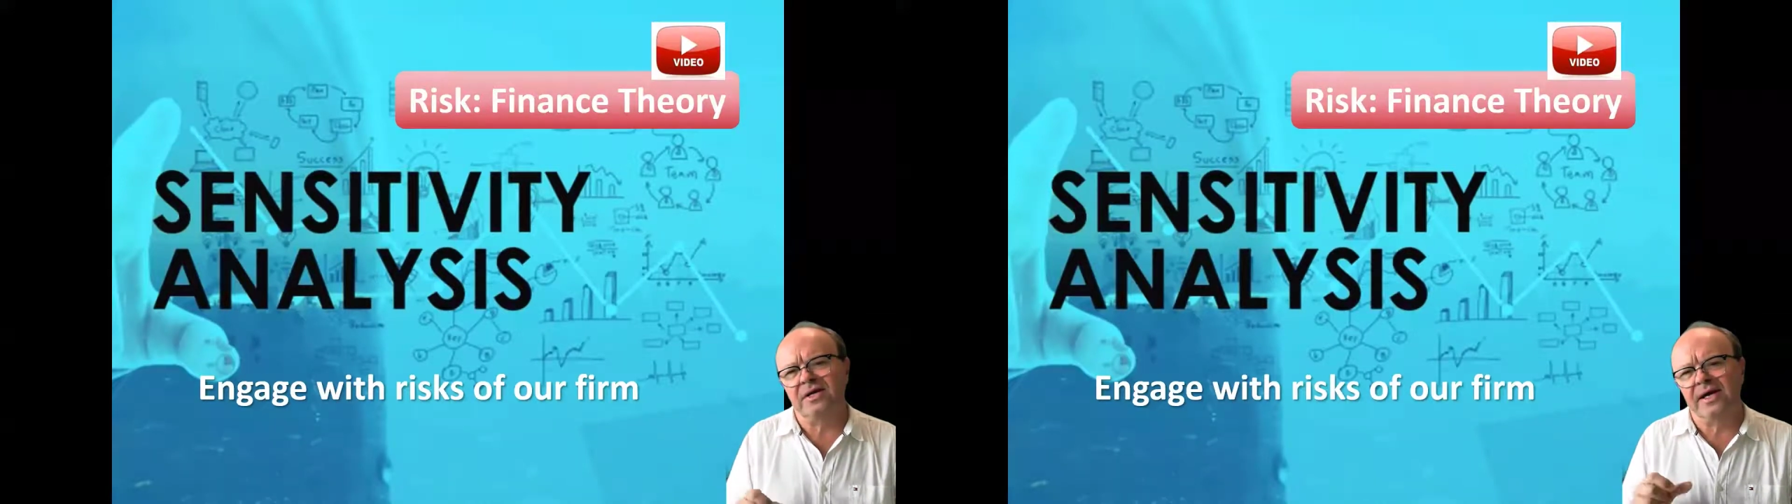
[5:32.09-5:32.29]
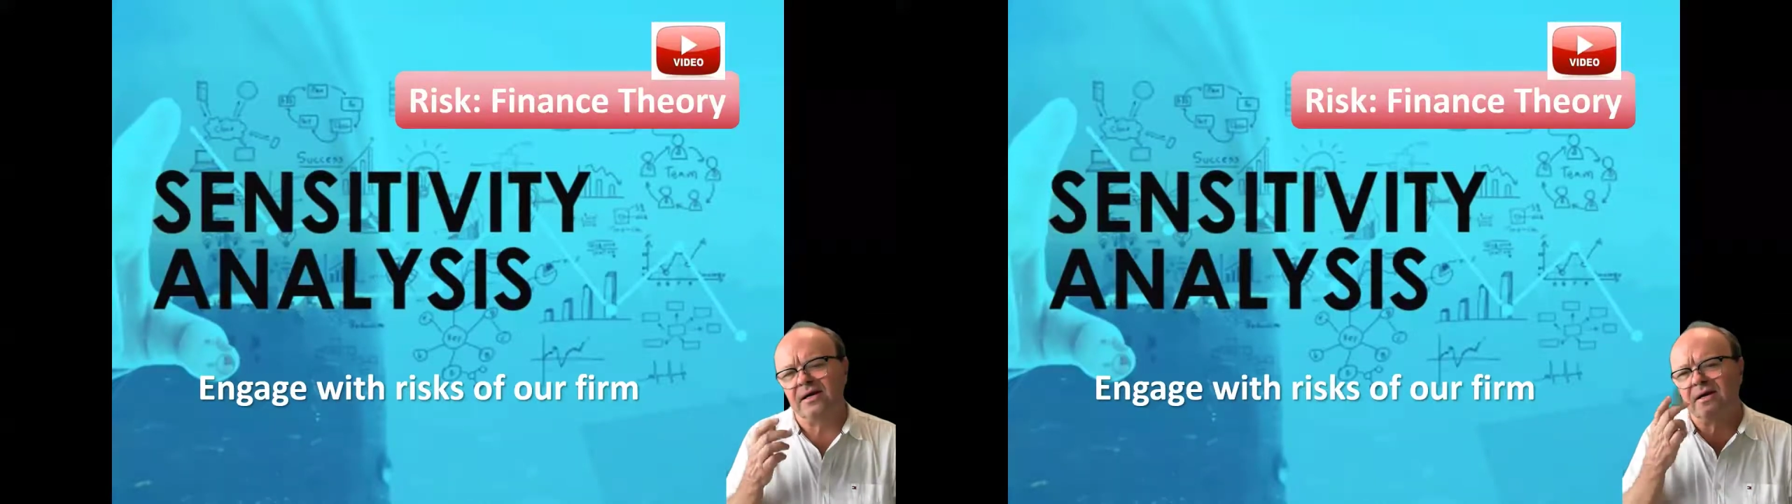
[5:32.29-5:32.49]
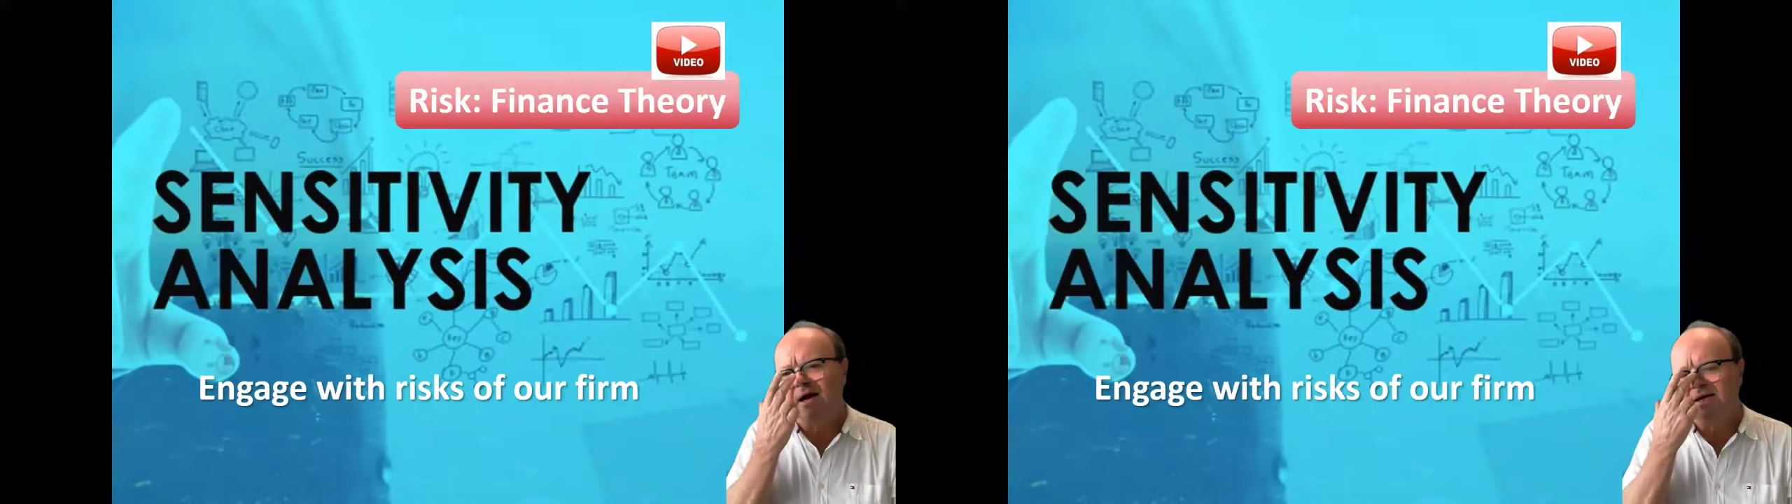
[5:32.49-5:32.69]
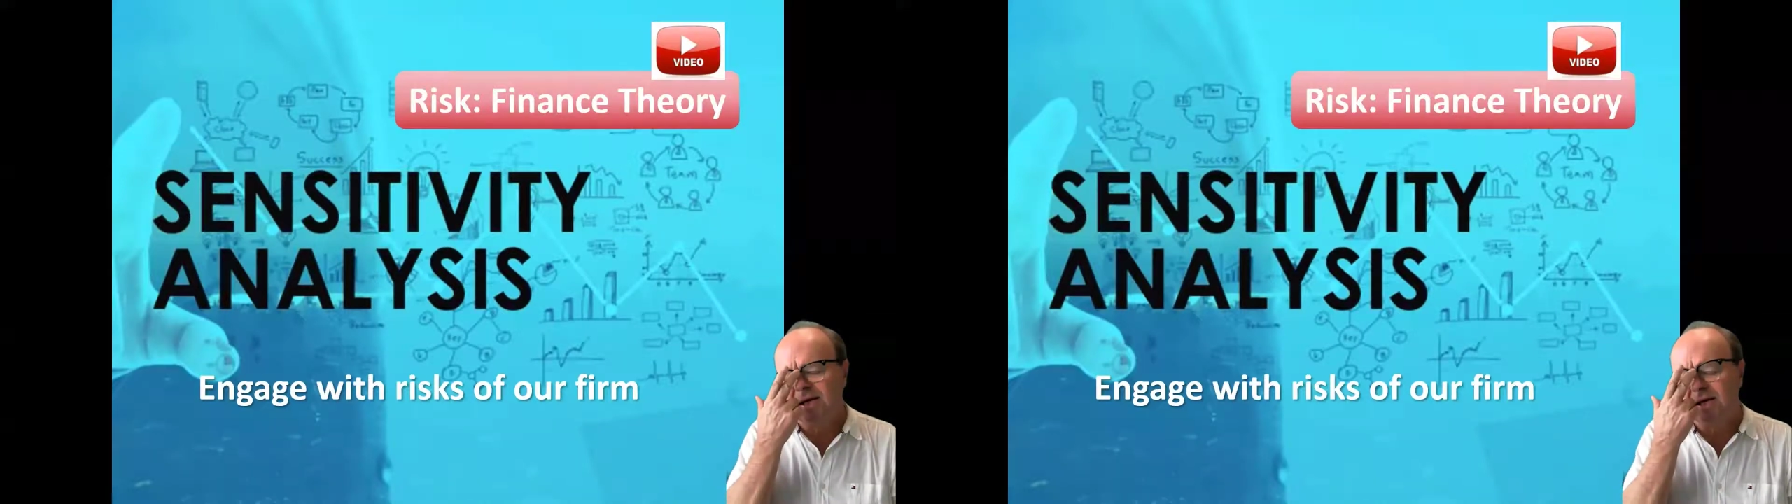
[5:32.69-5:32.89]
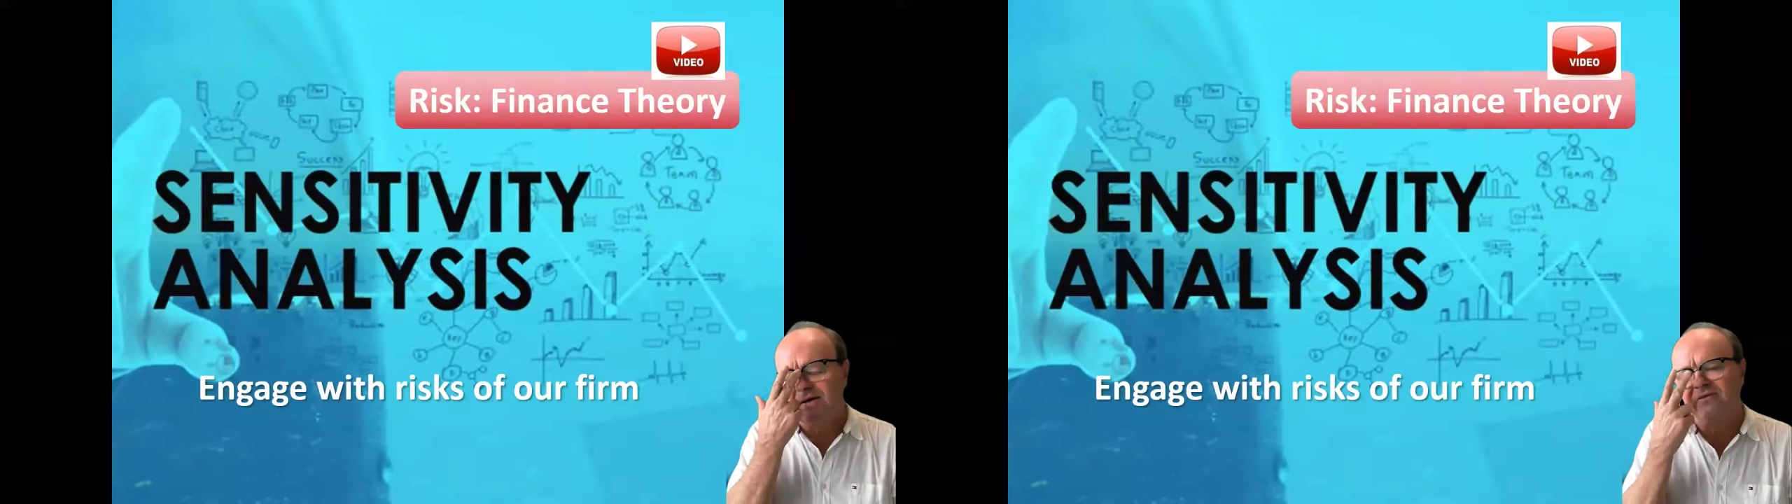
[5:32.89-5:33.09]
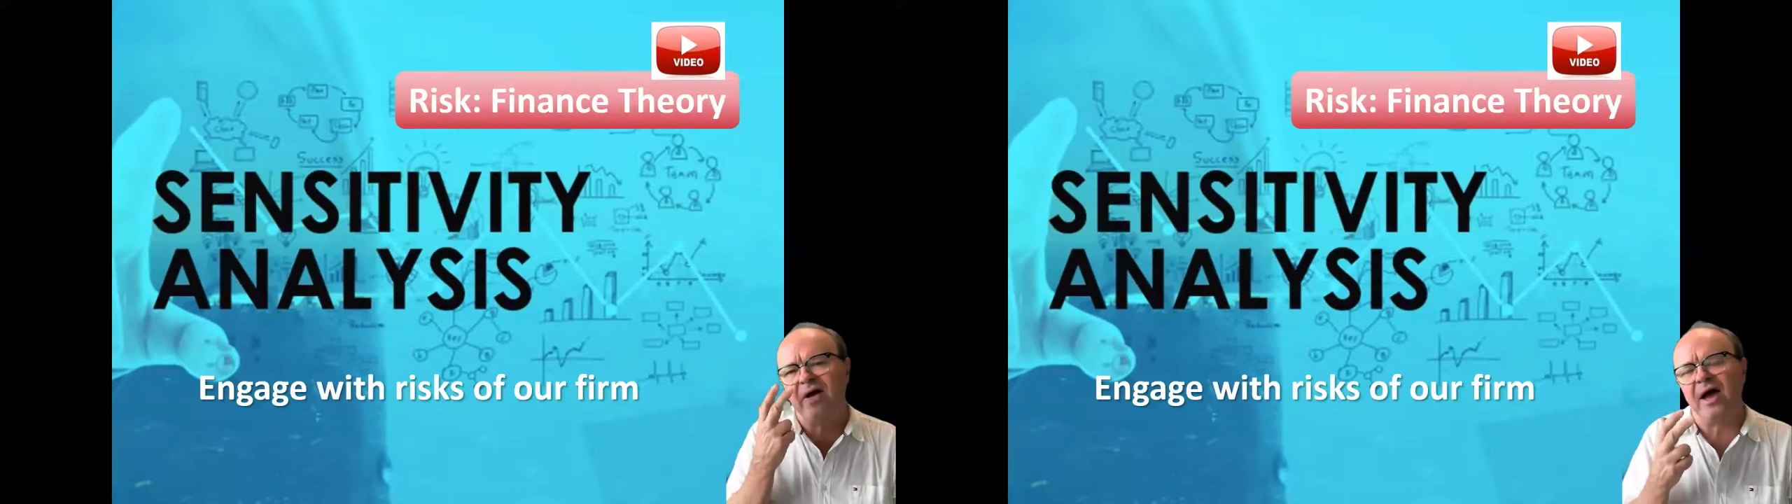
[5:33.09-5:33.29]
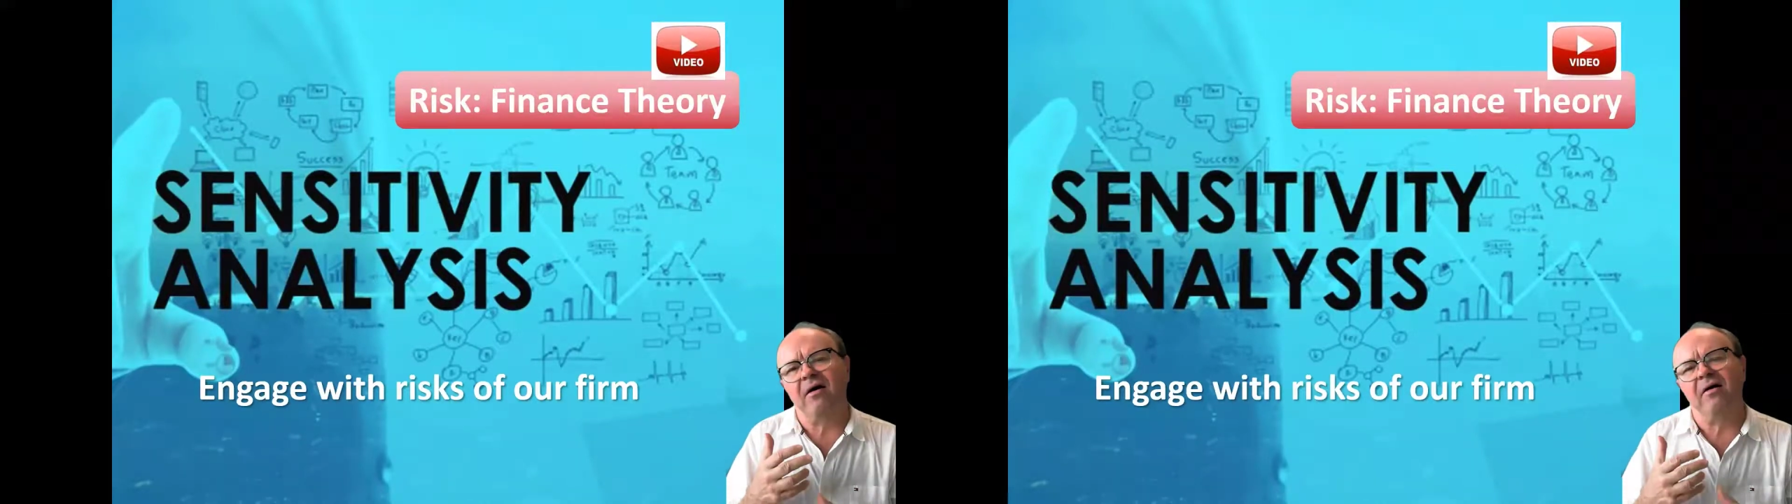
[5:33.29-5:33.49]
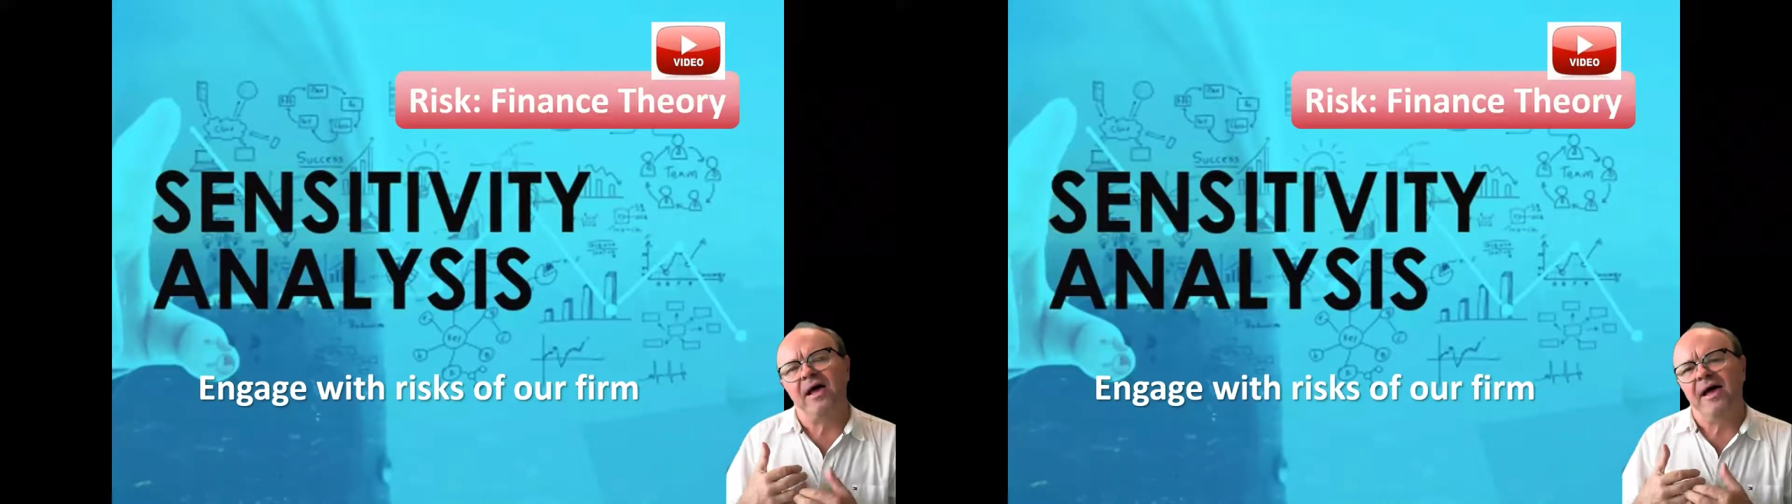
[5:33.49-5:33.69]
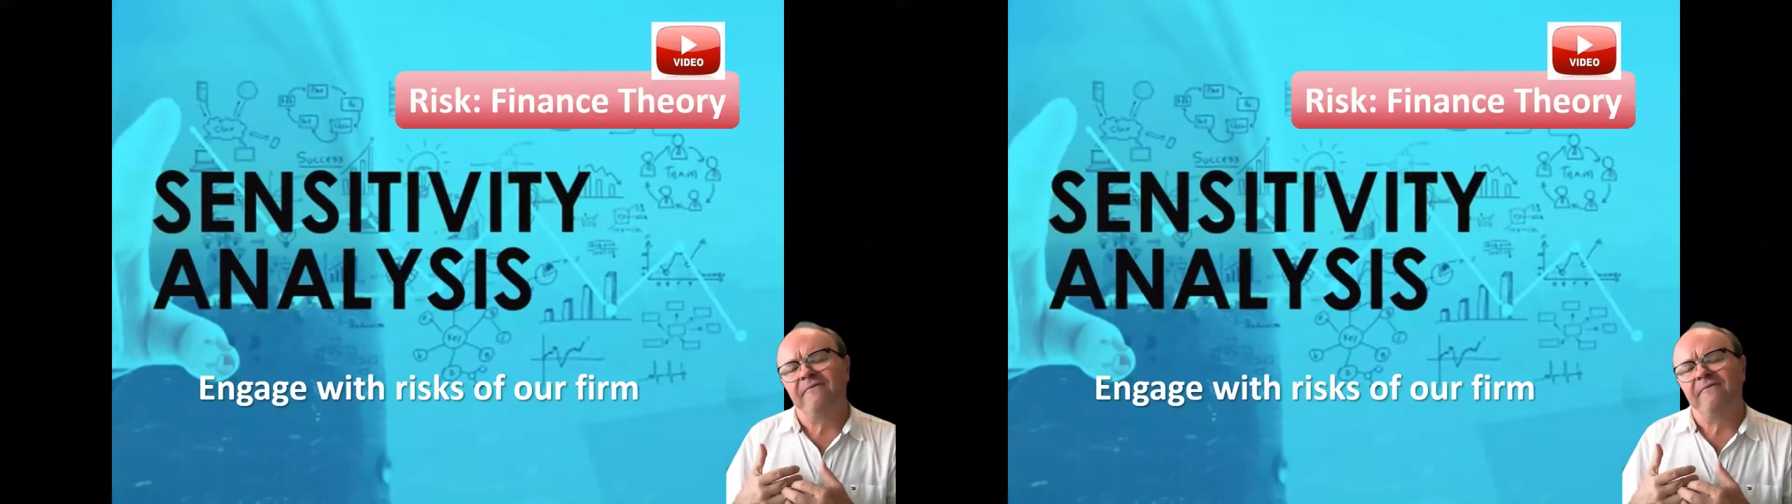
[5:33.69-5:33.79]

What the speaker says: to get an idea of how